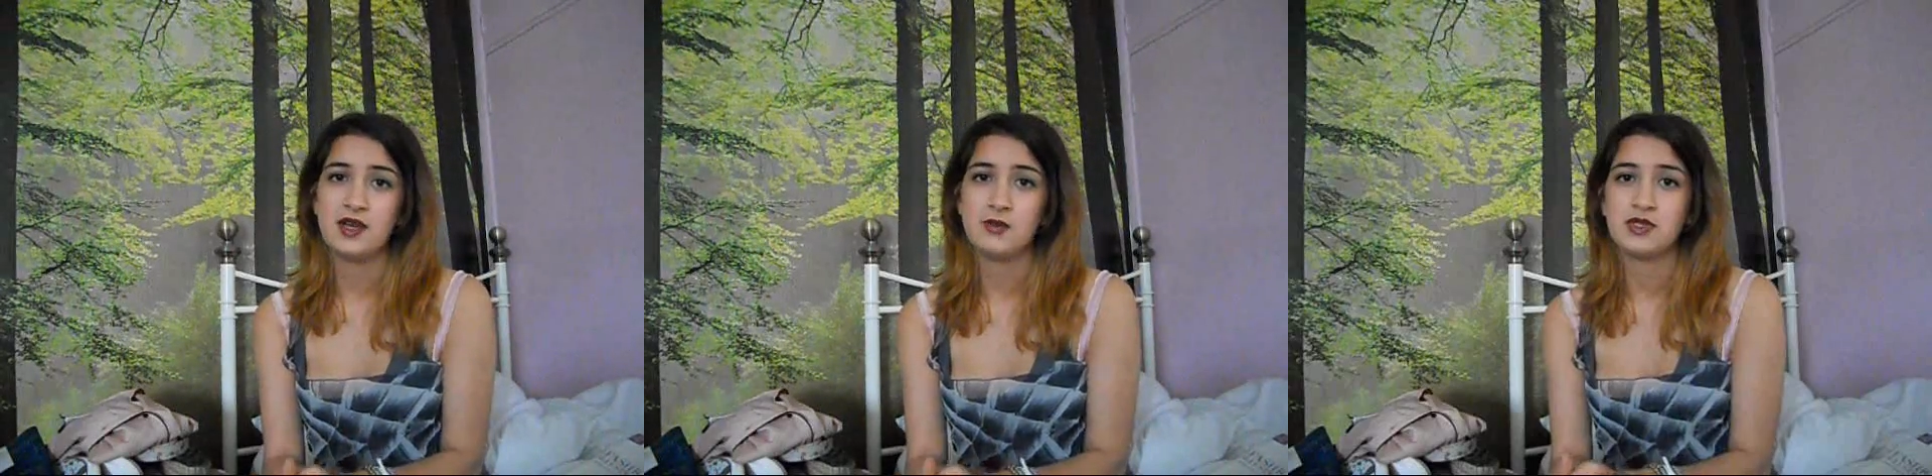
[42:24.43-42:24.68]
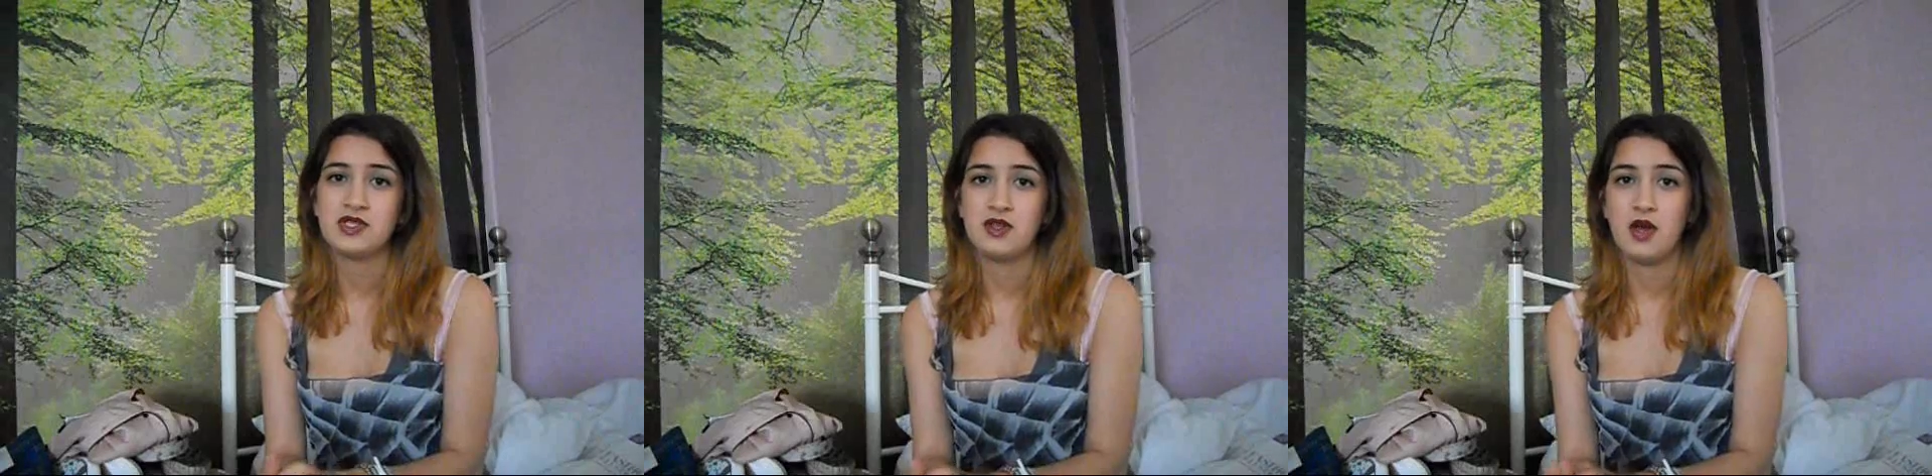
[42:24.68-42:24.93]
There
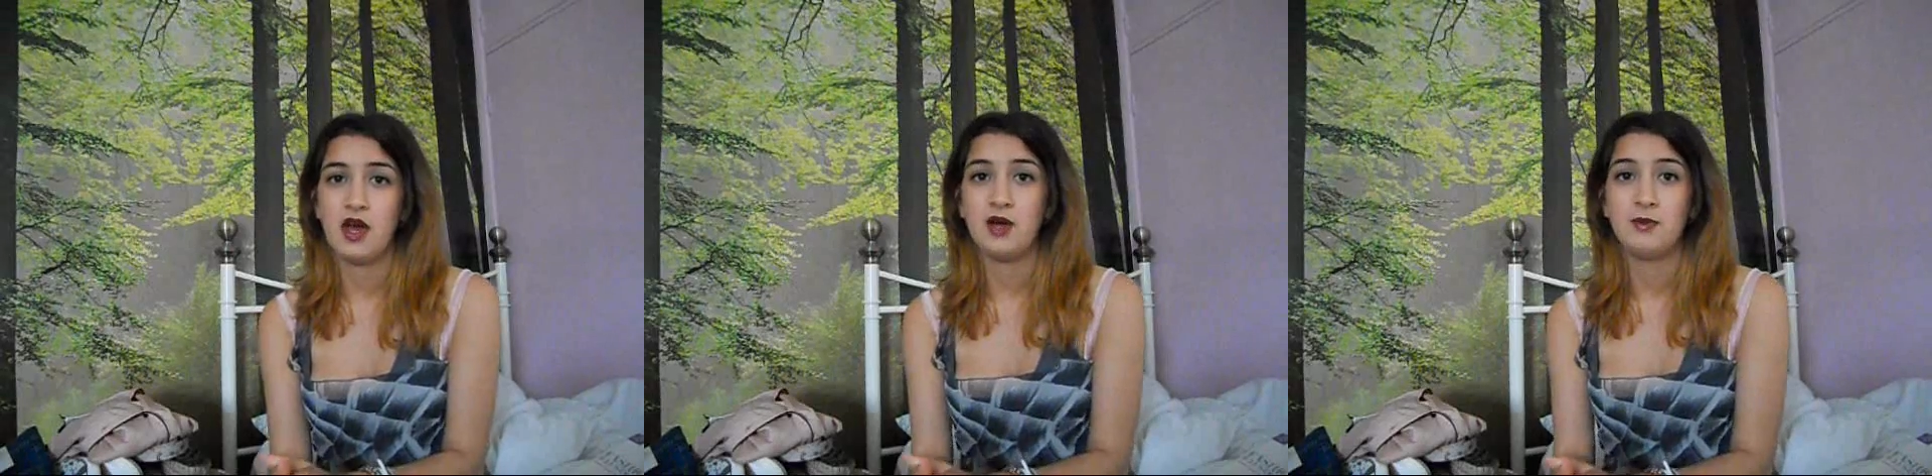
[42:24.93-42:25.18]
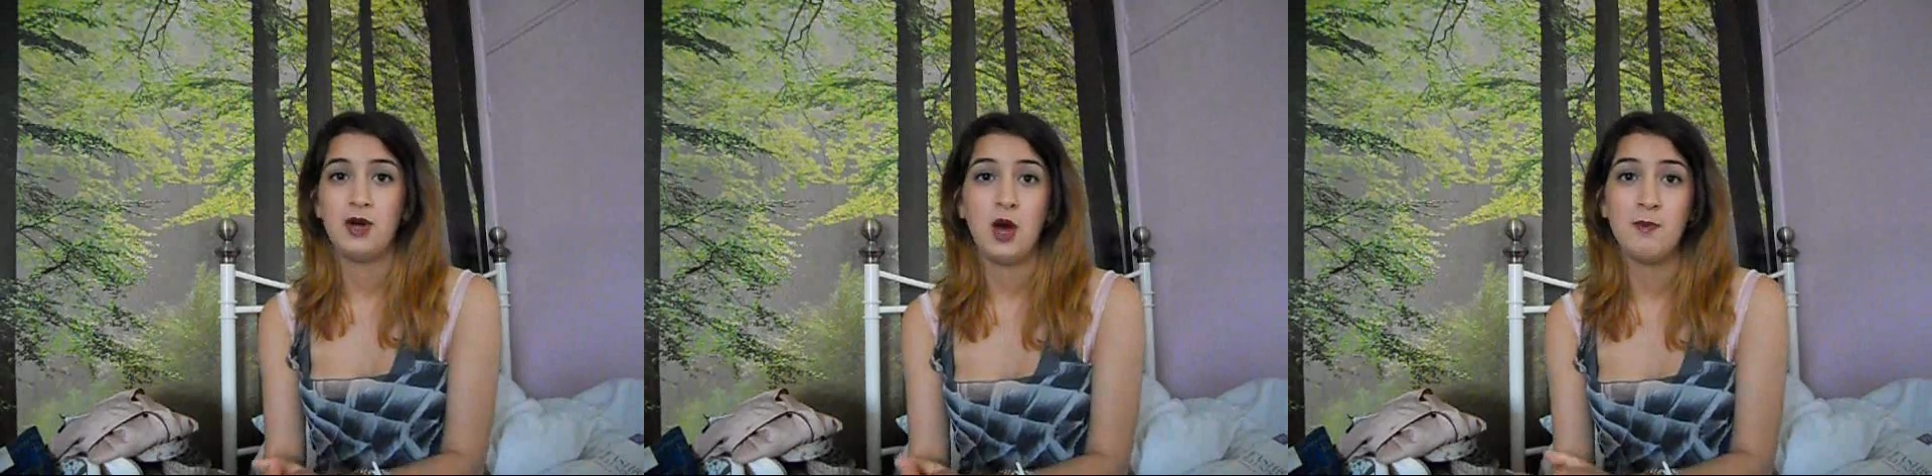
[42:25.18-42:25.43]
was
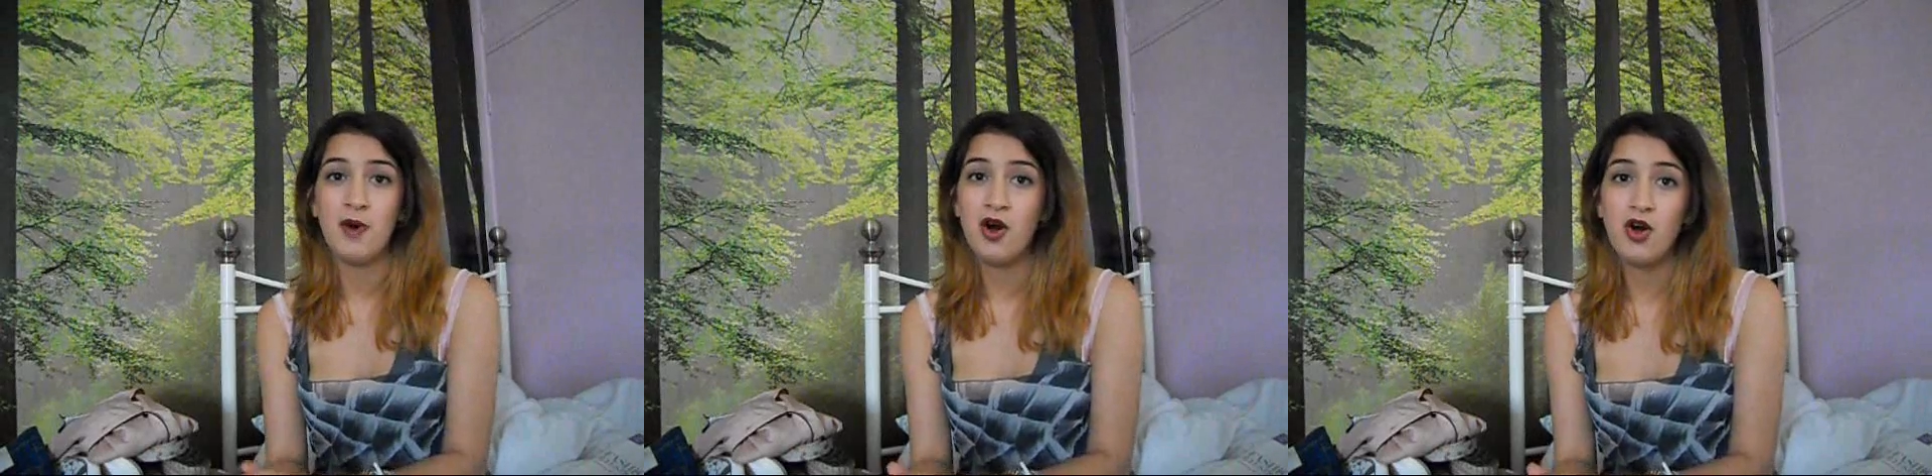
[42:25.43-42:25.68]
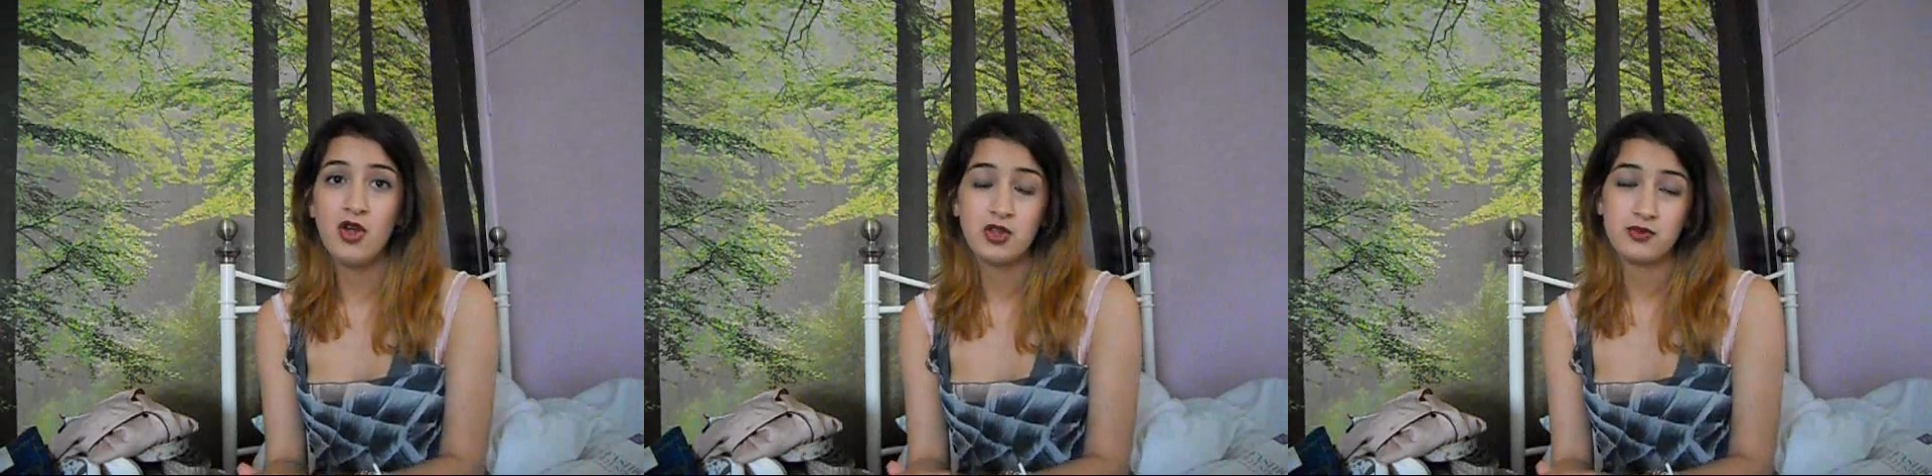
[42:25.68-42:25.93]
a
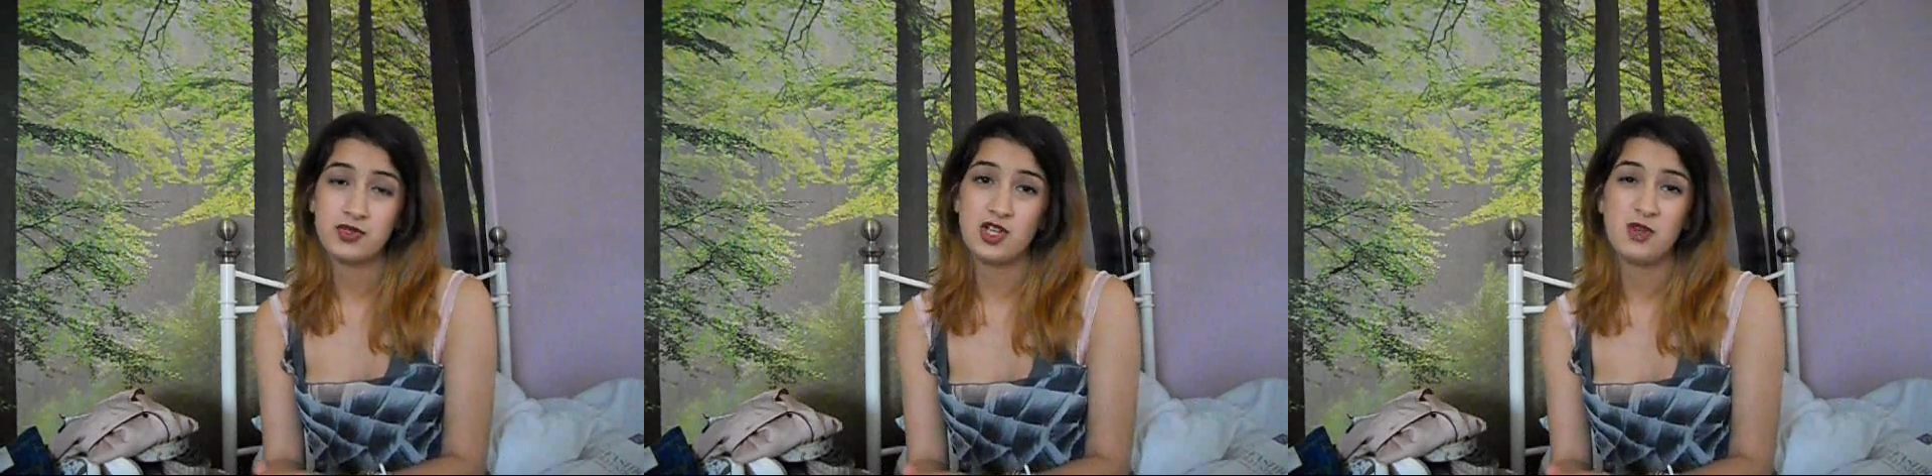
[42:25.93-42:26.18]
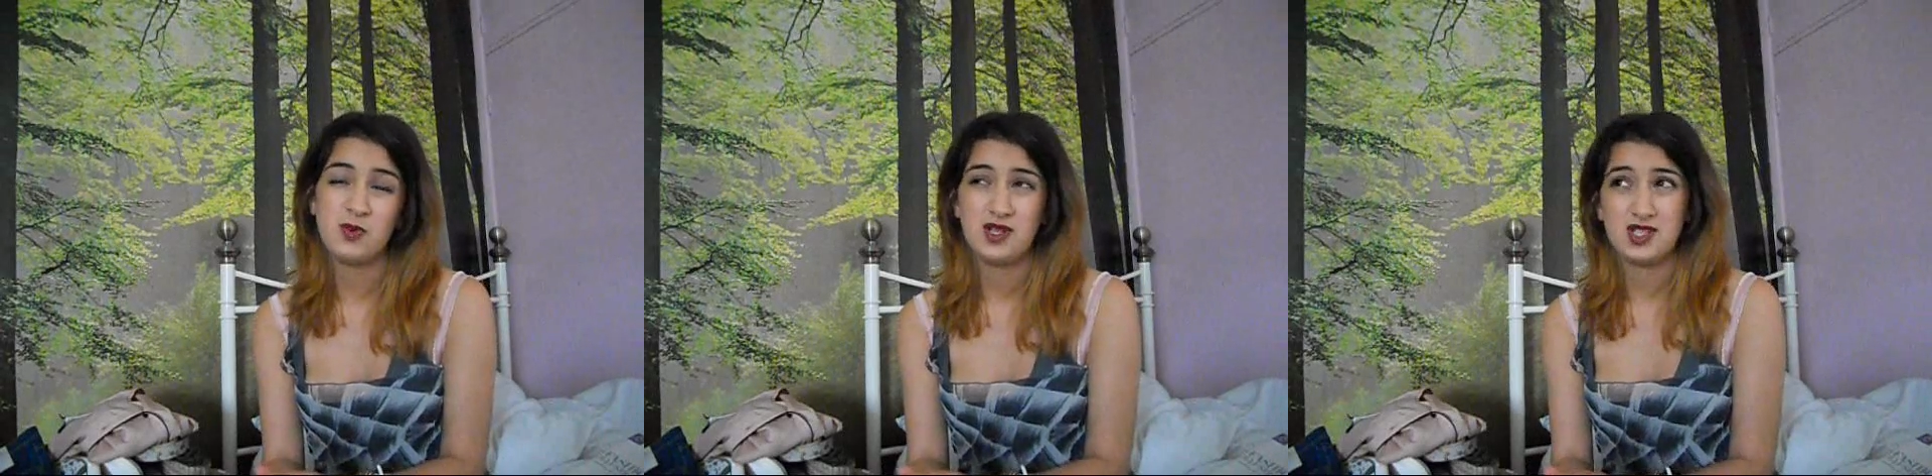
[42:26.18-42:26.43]
bar that was
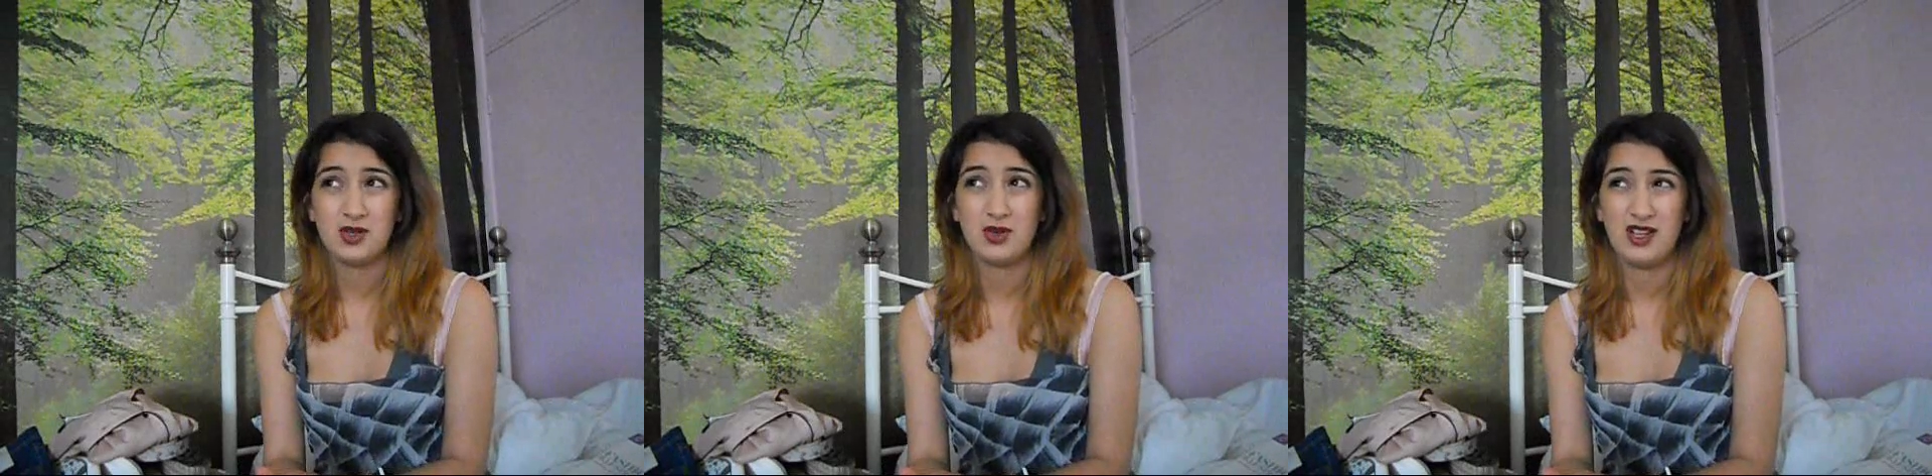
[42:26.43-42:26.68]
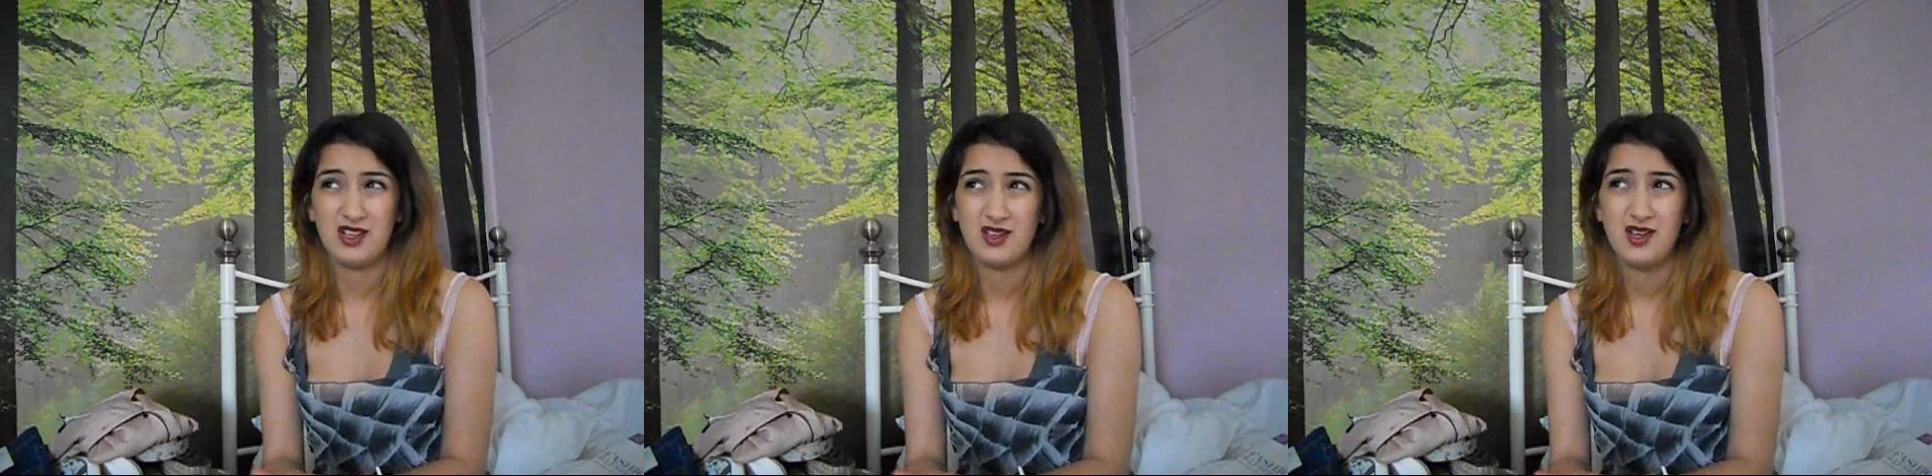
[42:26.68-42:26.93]
open till
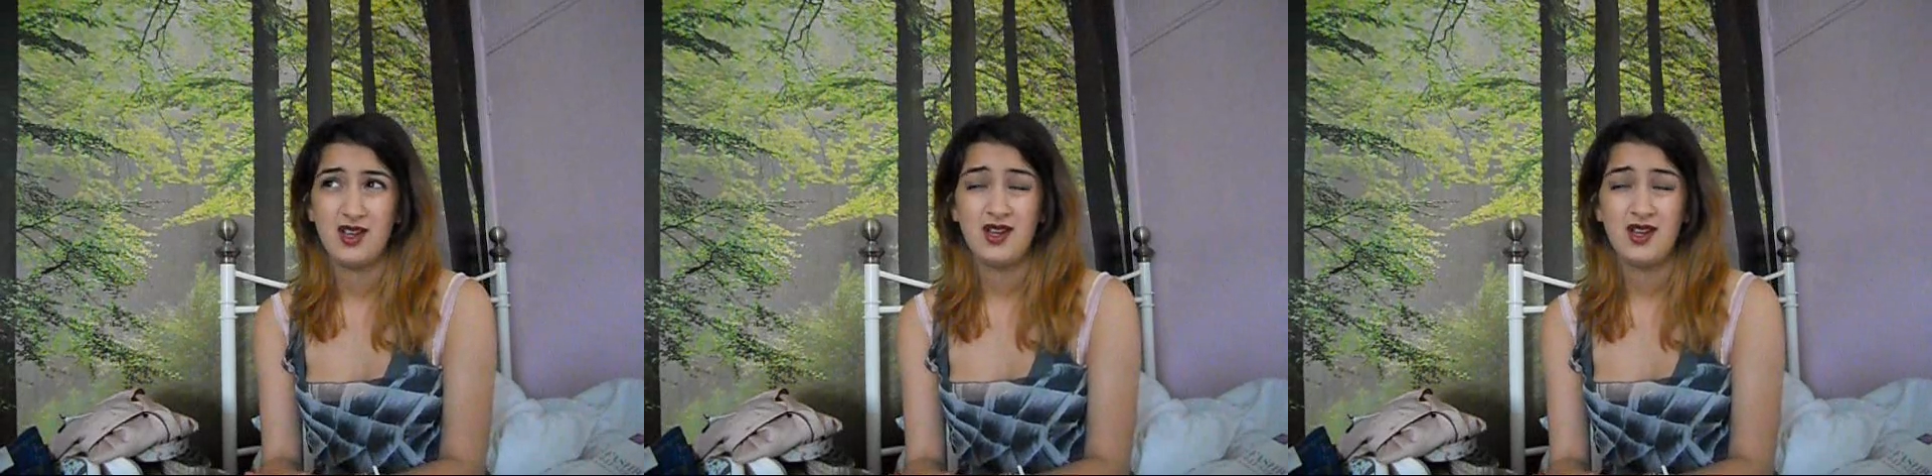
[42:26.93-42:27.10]
like